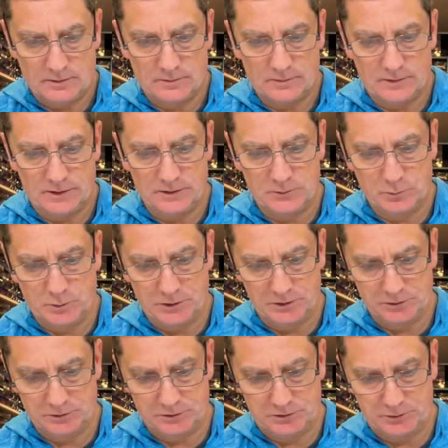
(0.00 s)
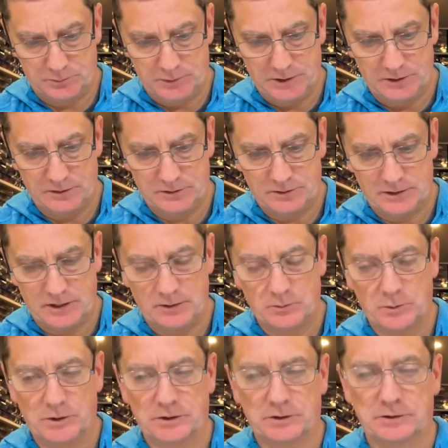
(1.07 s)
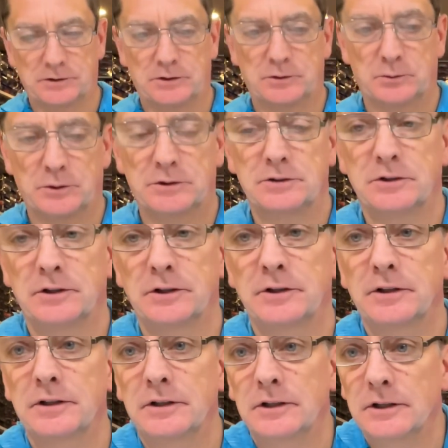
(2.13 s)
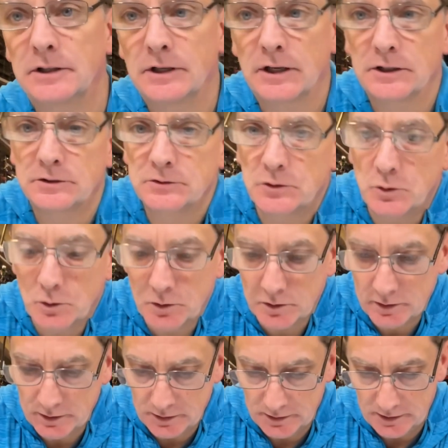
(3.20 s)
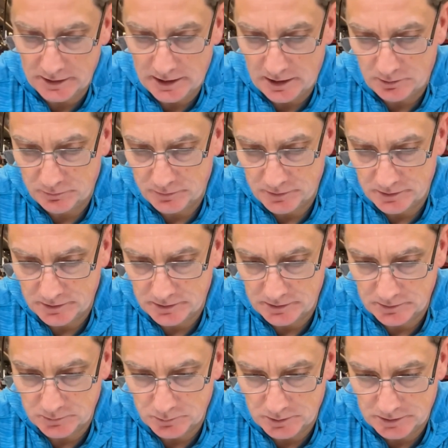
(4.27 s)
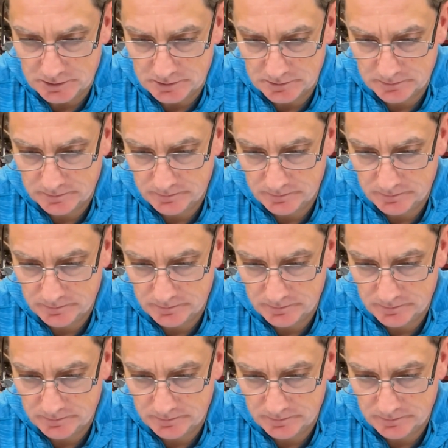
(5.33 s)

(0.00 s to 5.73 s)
These wheels should be the same wheels as what's on the Escort and the Alpha as well.